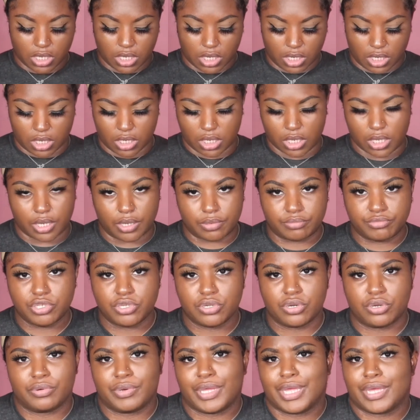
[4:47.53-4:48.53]
You
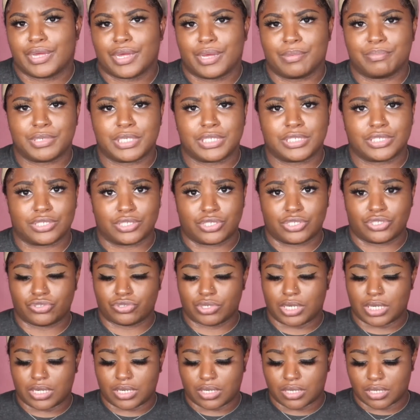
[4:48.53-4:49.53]
know, hair companies are just
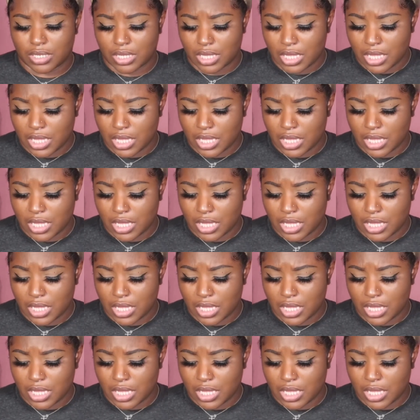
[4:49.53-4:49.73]
trying to